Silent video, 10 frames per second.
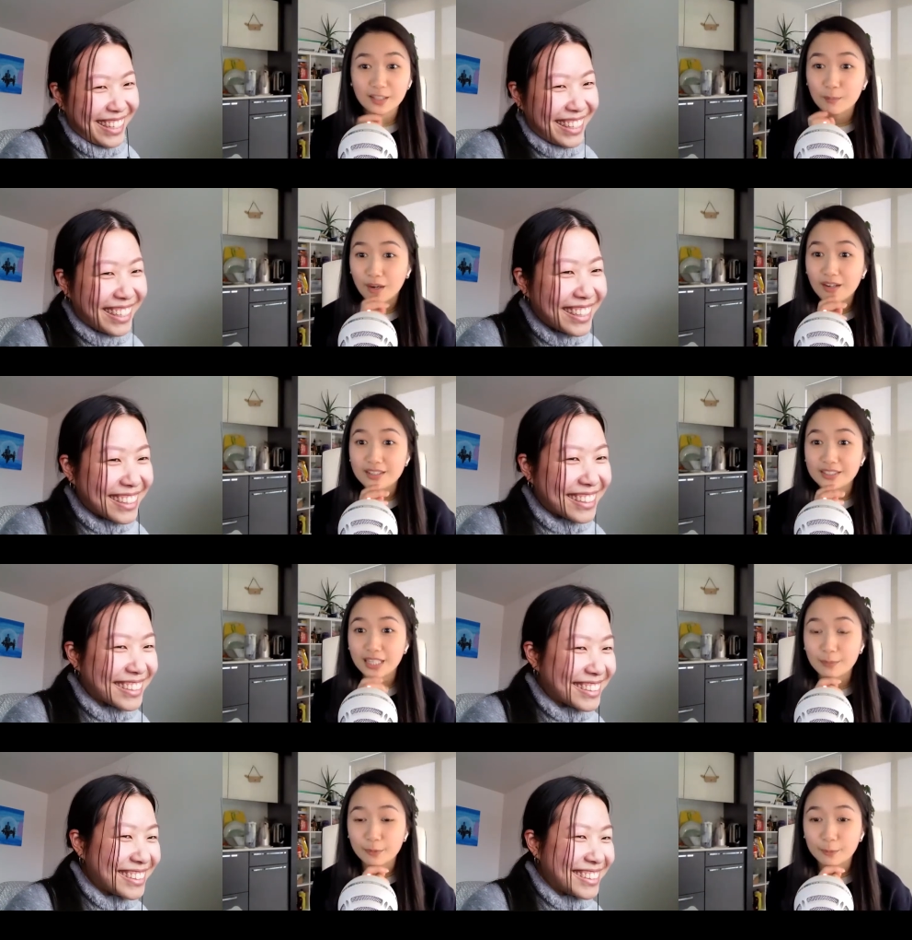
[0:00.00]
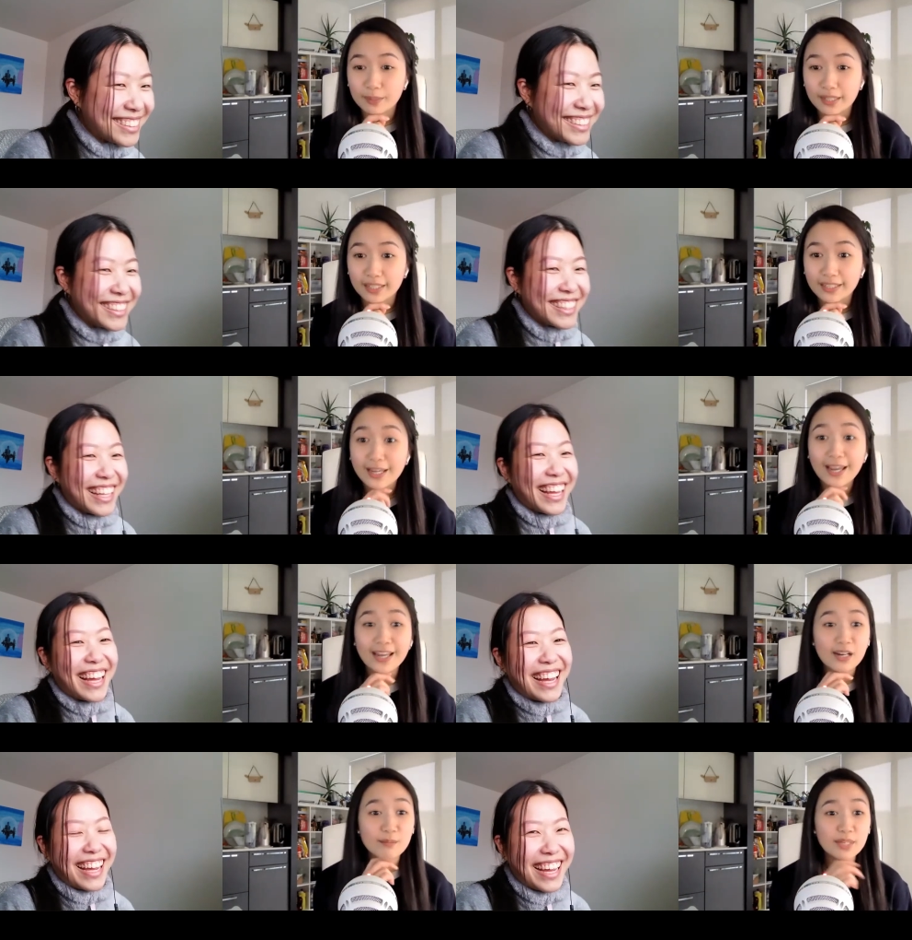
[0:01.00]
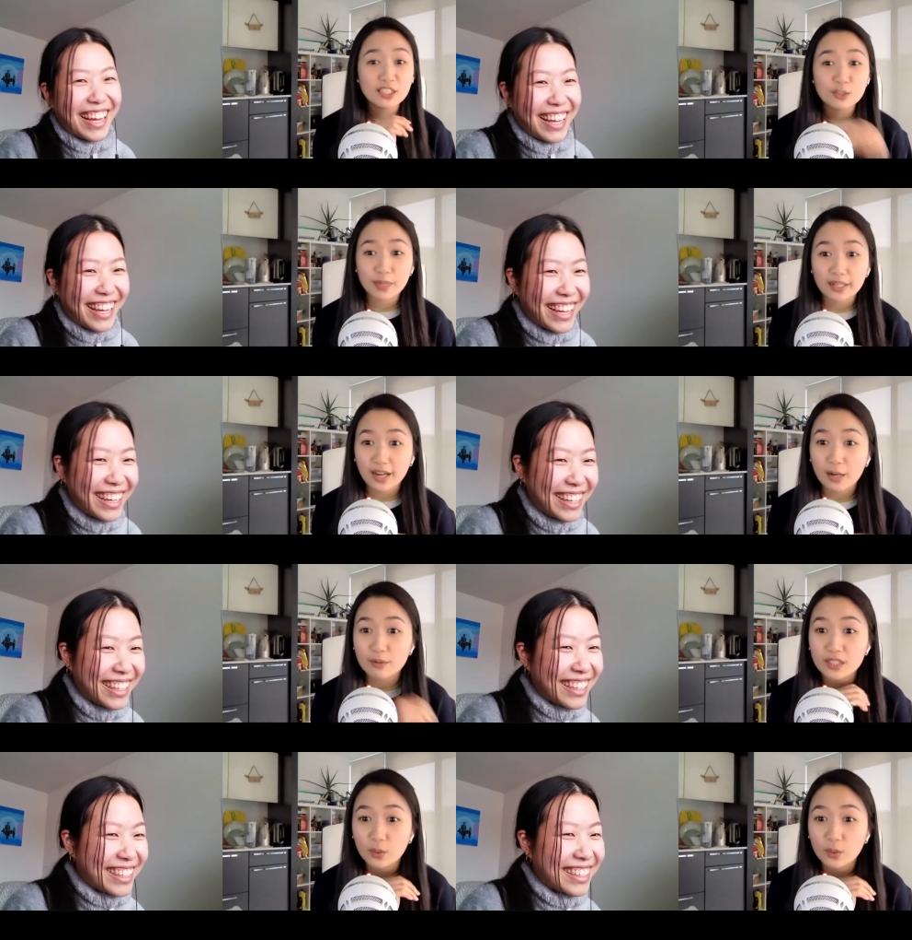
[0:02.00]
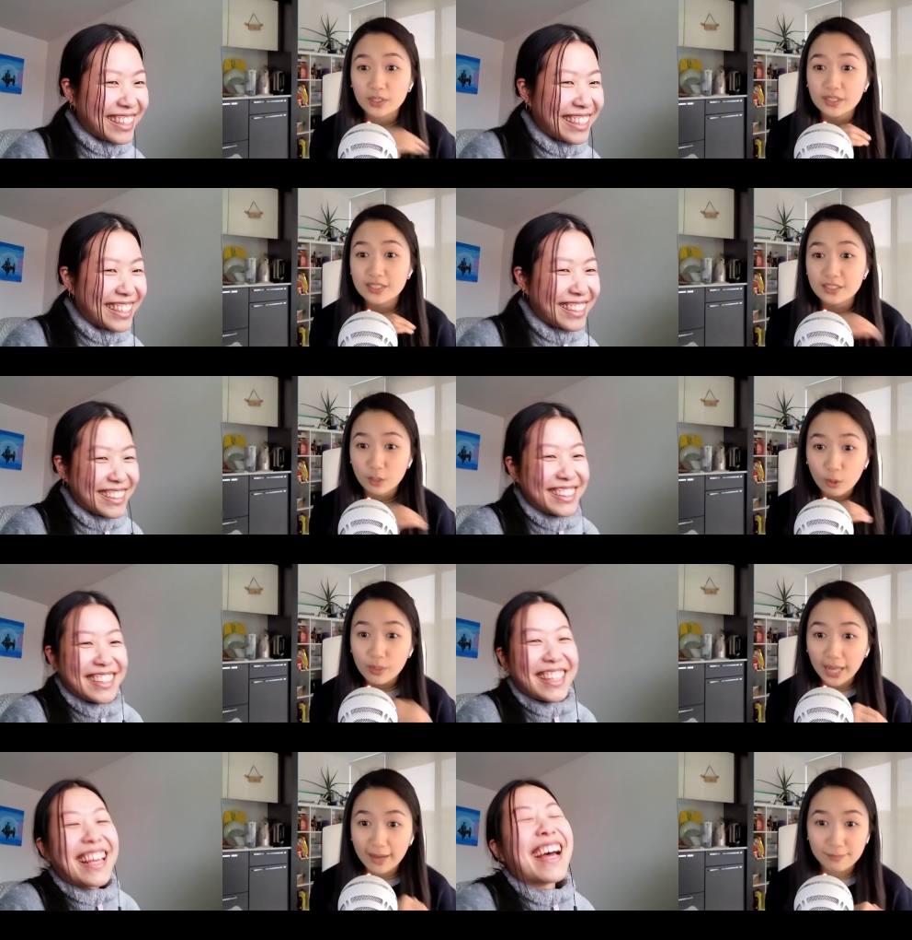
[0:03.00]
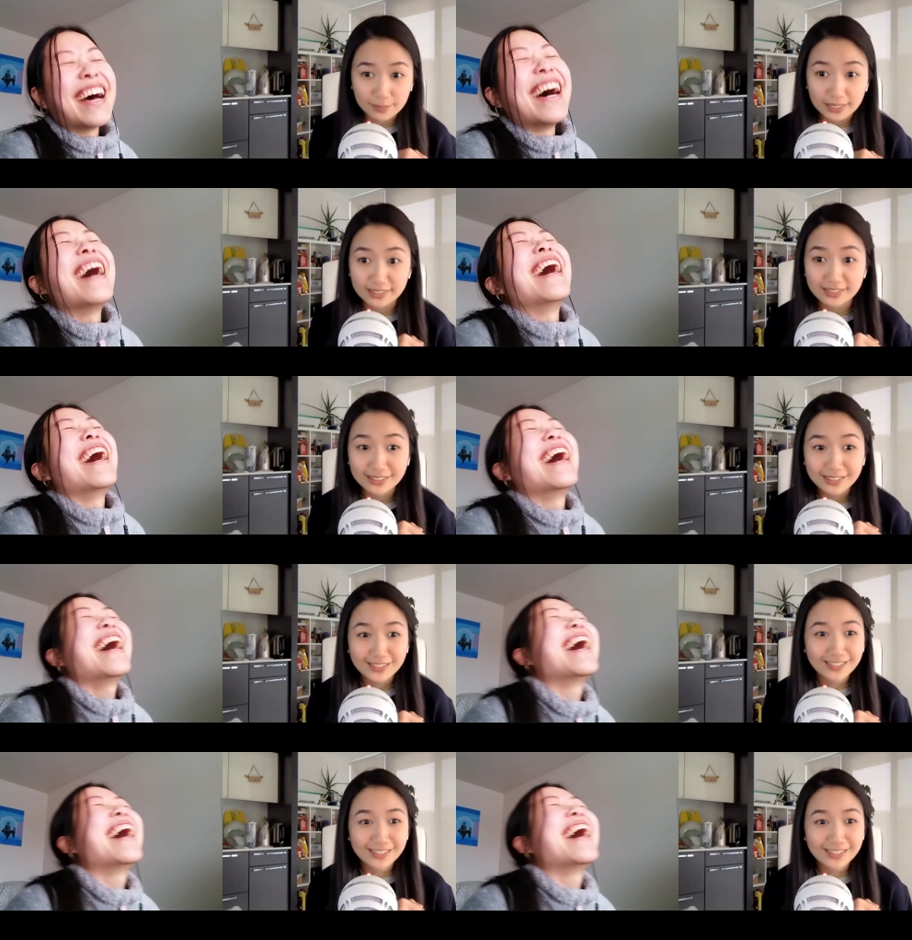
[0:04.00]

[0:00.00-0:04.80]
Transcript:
Speaker 1: like an Among Us game we were playing. And I messaged Becca. I was like, what does no cap mean?